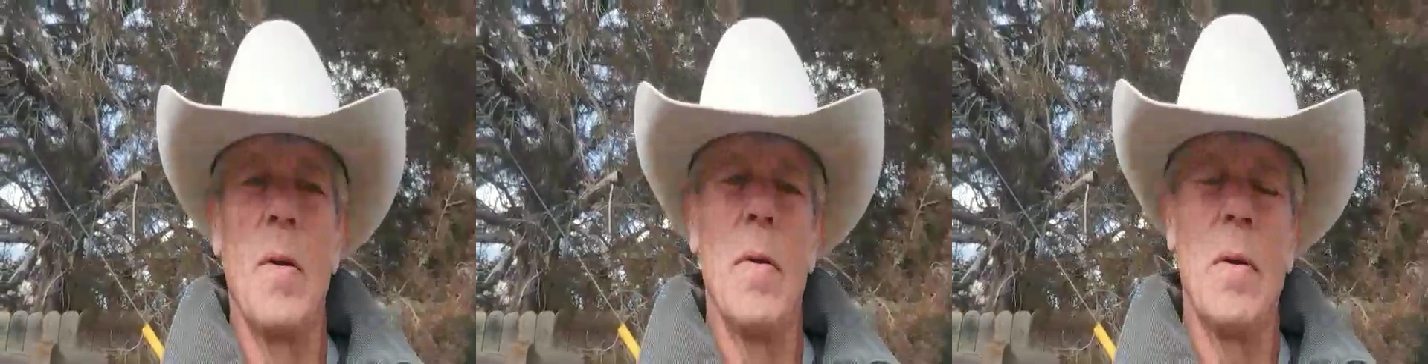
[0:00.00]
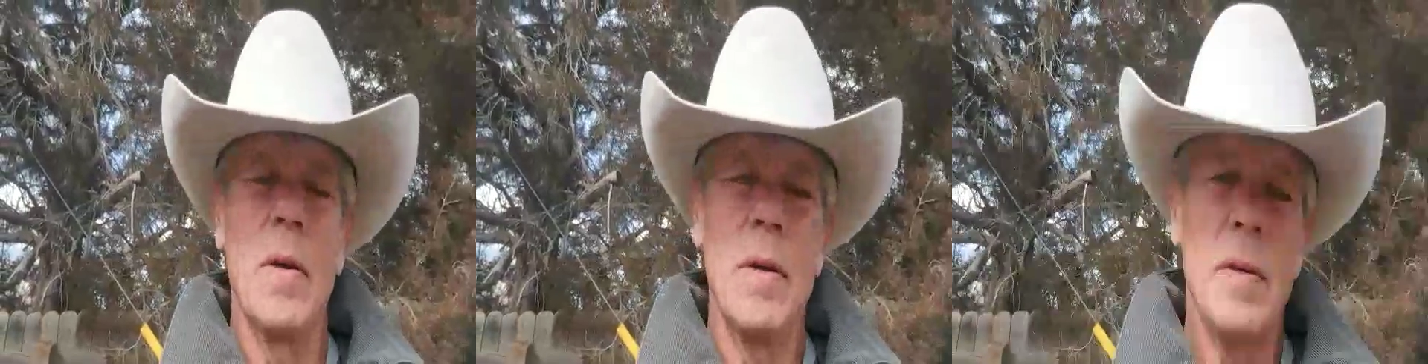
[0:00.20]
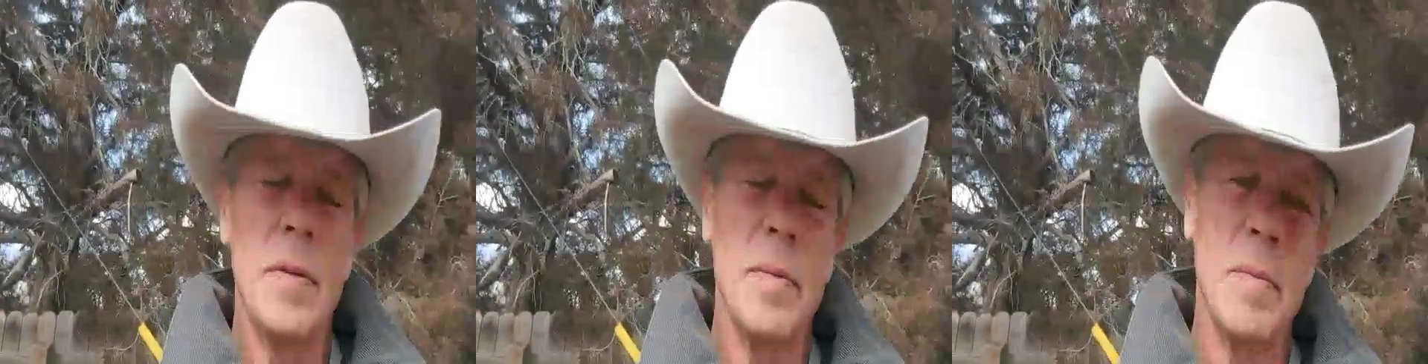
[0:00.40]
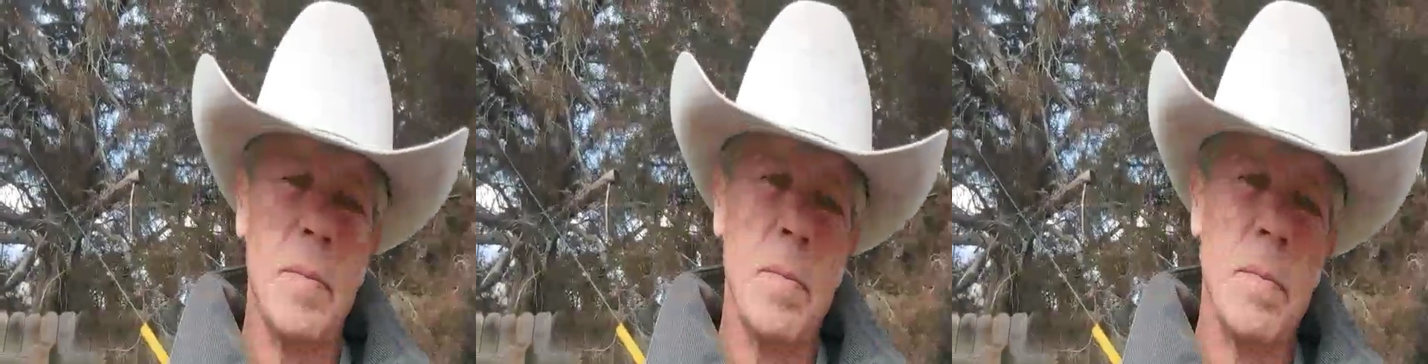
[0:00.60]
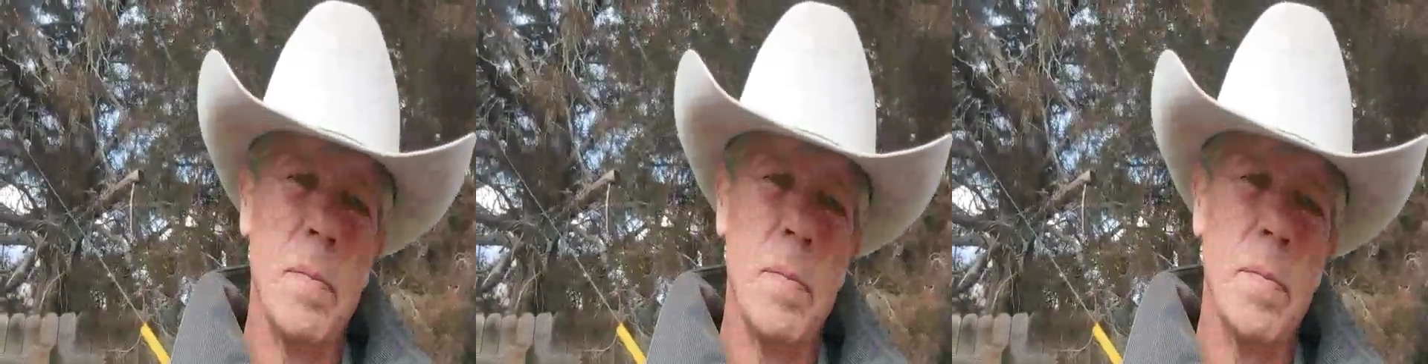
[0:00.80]
well,
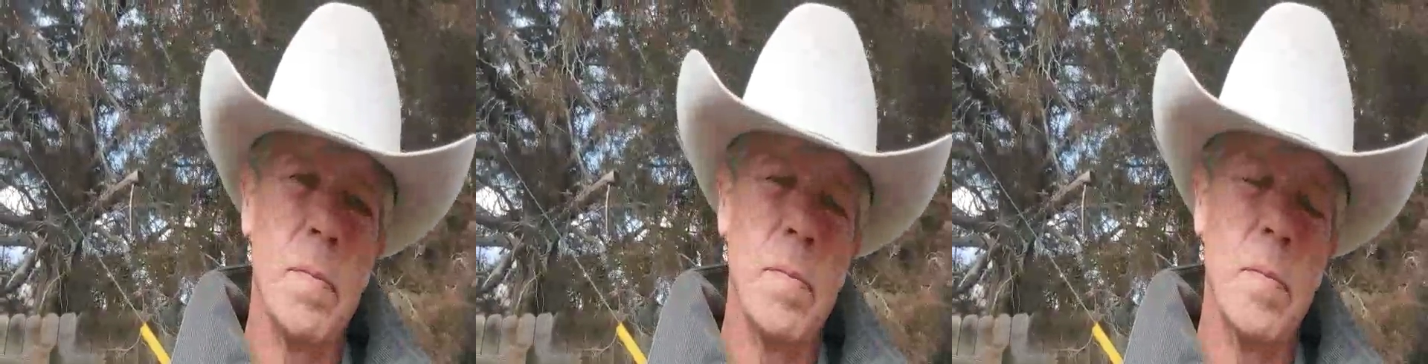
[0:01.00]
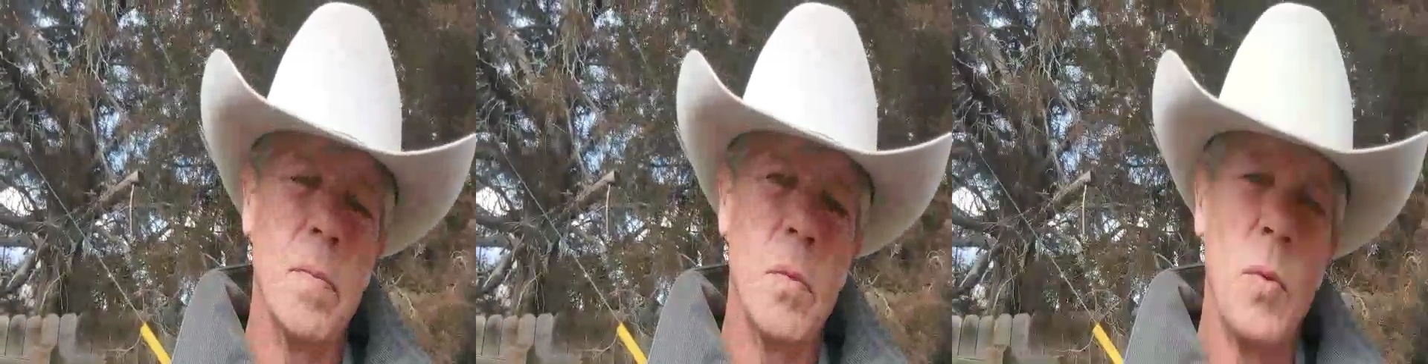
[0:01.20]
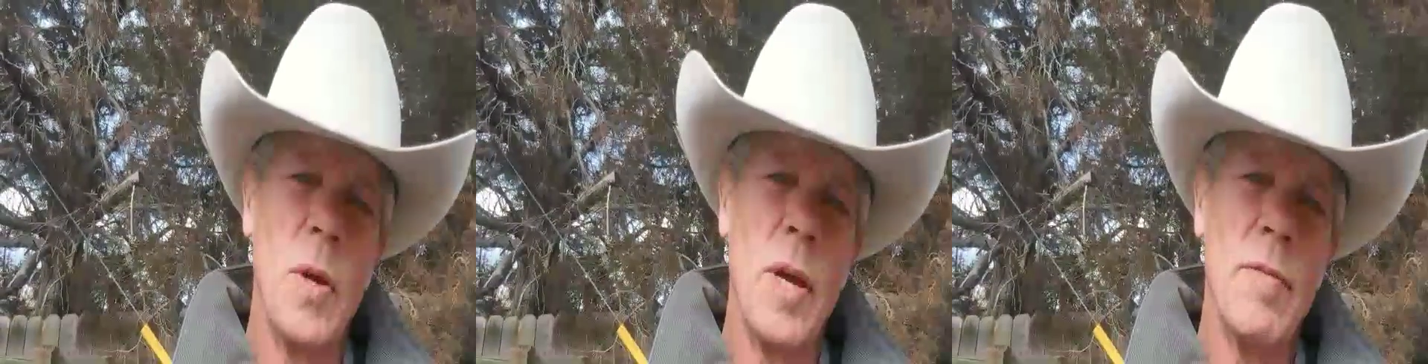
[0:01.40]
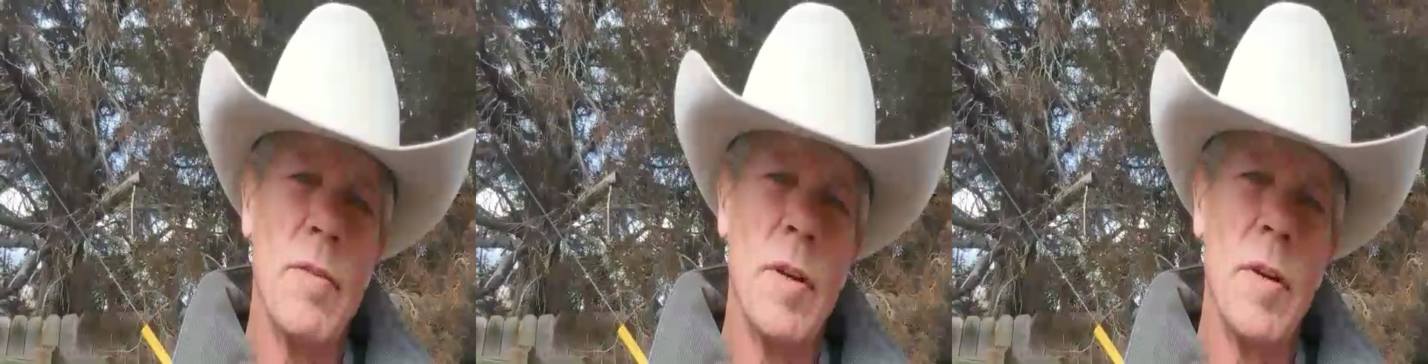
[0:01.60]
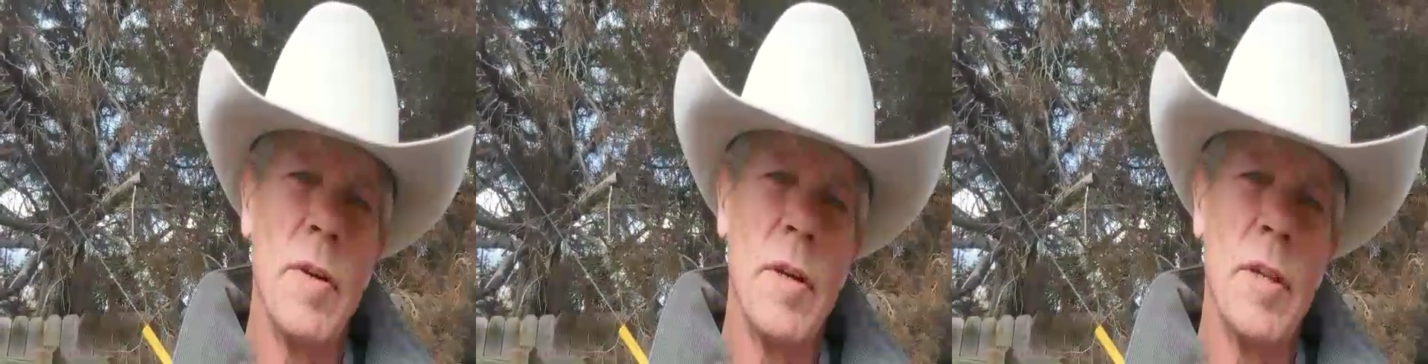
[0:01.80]
we have to
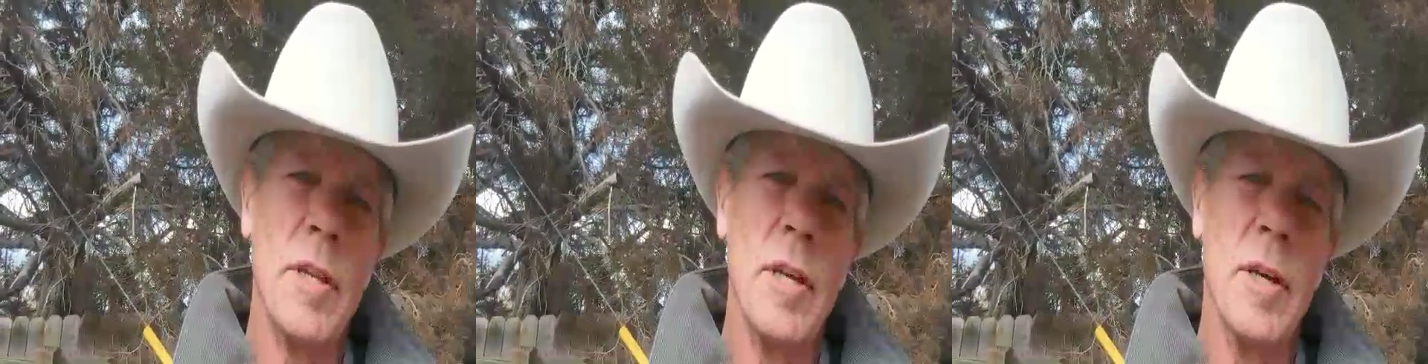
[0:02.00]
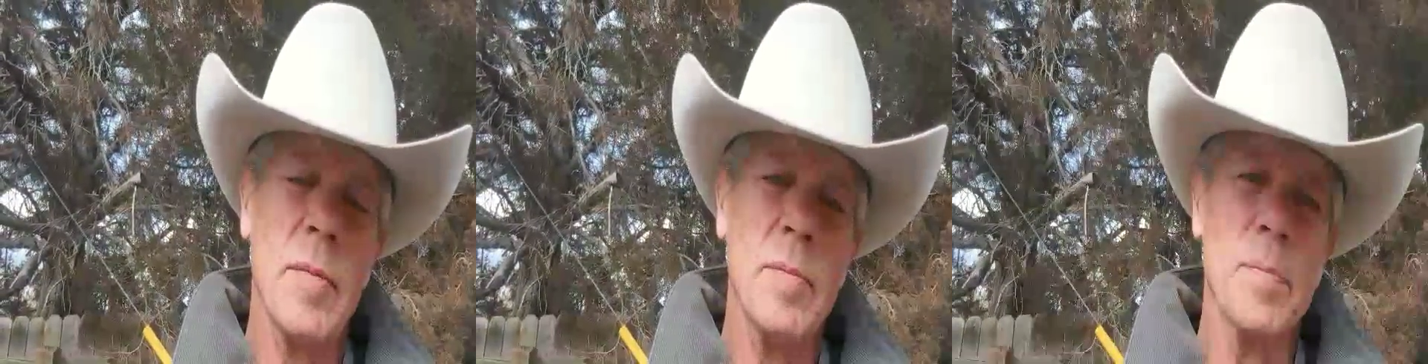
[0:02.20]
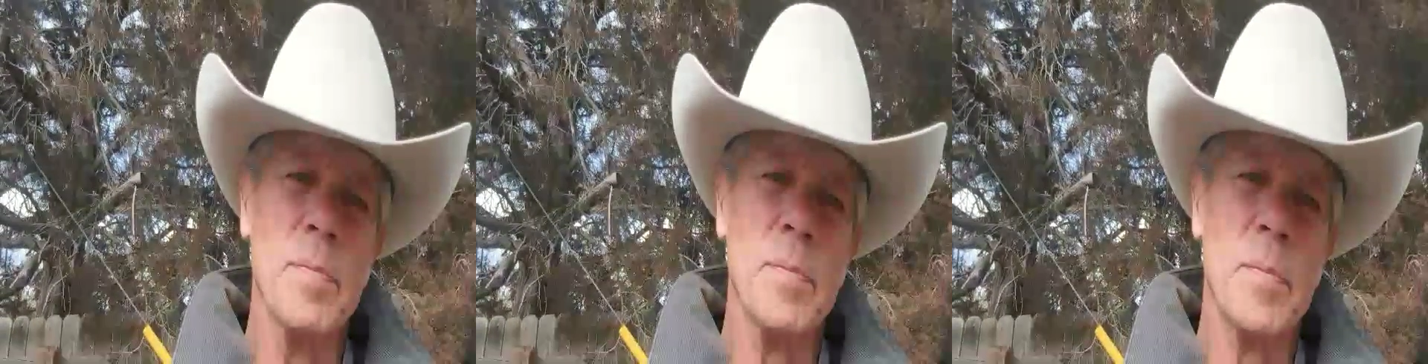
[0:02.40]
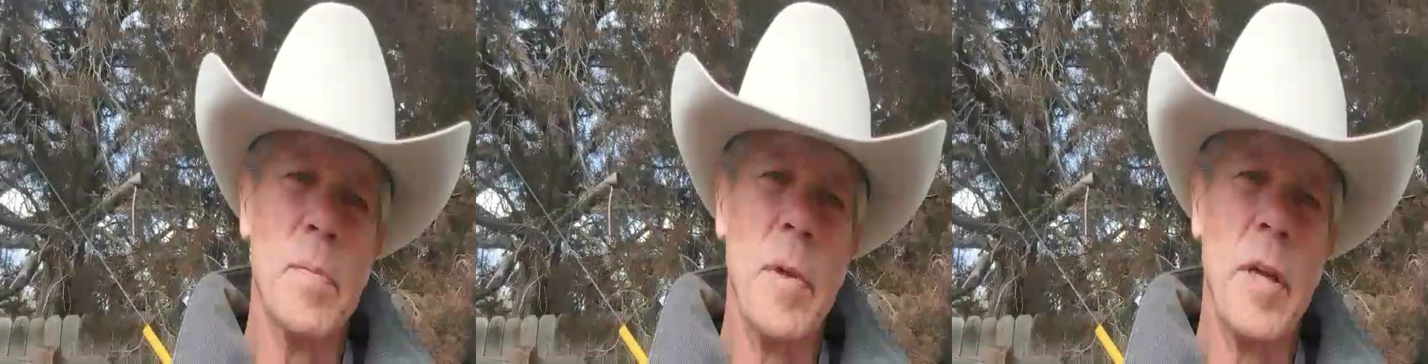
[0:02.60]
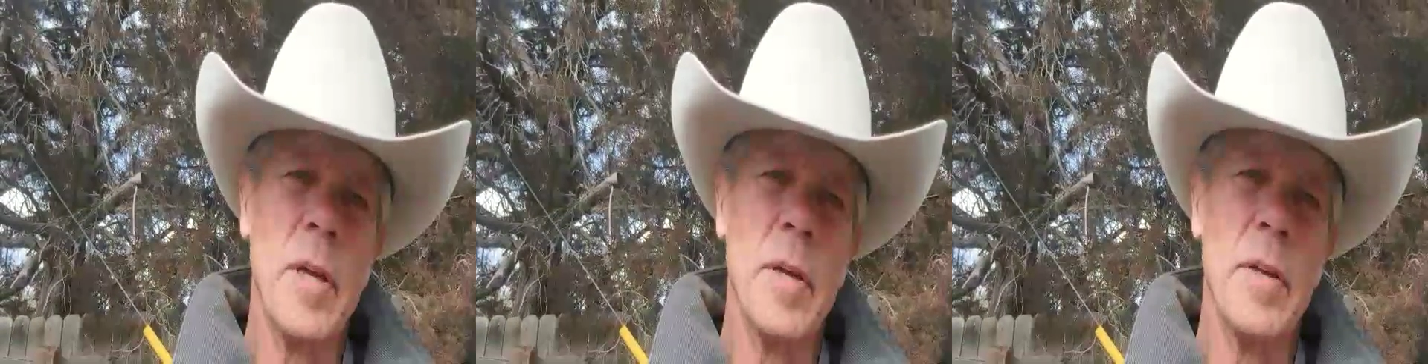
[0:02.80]
look at them
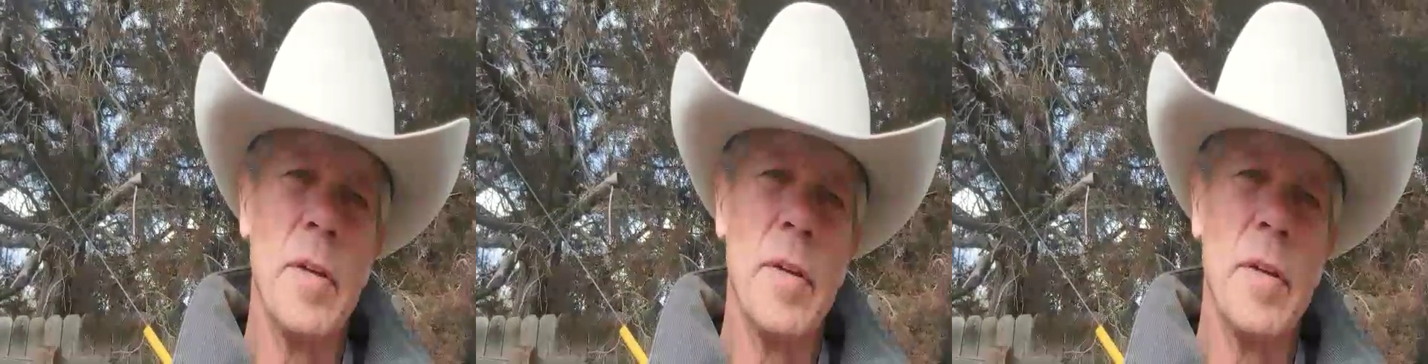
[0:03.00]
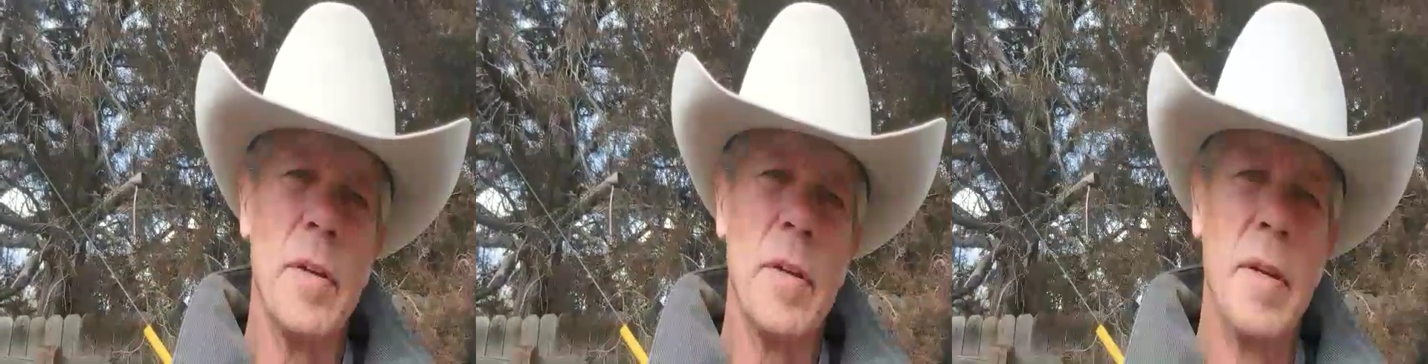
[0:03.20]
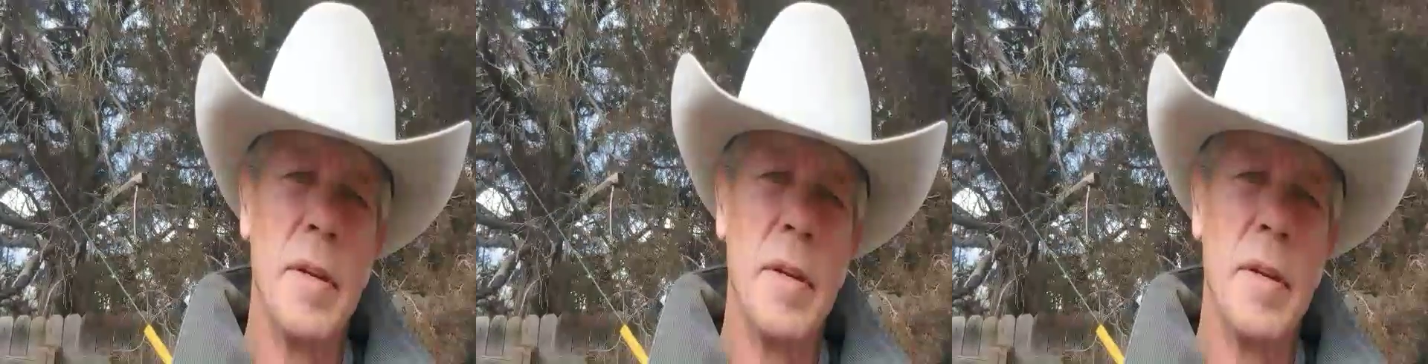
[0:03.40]
because,